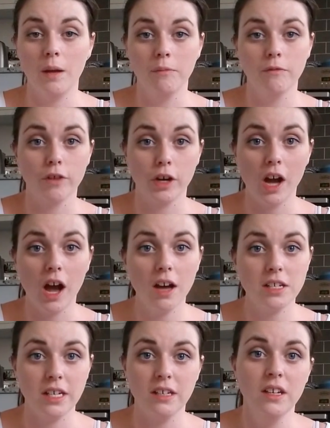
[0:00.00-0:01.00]
front
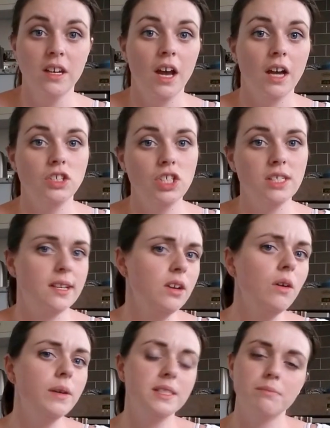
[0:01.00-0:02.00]
garden, and she said,
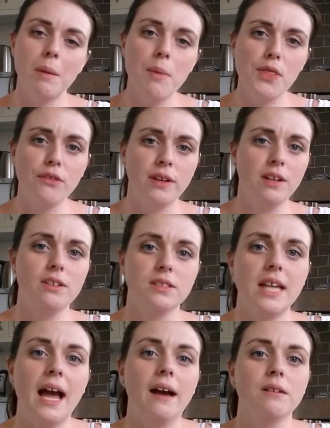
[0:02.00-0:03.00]
oh, it's my
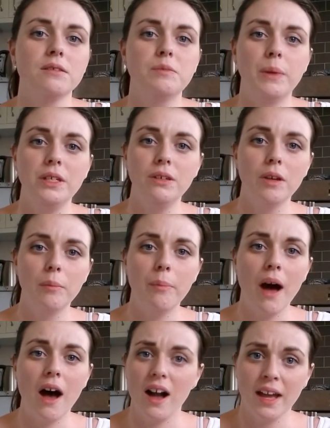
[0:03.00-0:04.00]
mother-in-law's house, but you can
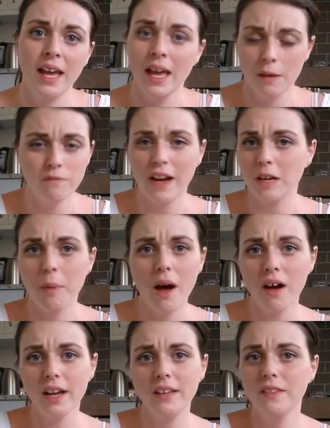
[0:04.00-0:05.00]
park. In fact,
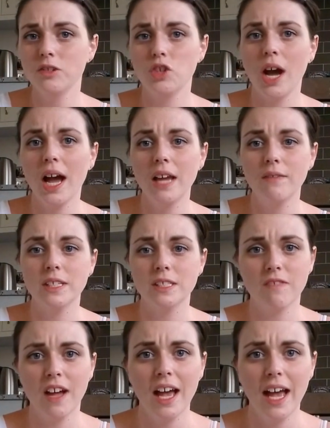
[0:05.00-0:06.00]
park in the drive, it's
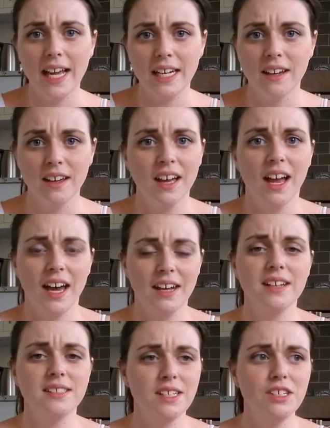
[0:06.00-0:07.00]
fine. And
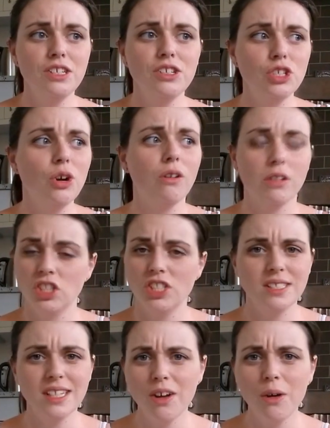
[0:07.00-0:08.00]
I said, are you sure? And she
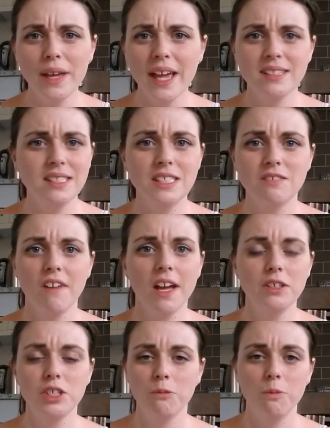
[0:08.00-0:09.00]
said, oh yes, it's
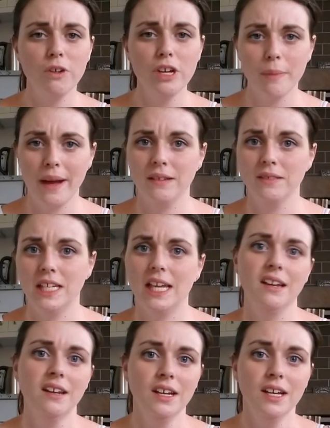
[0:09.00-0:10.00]
fine, don't worry about it.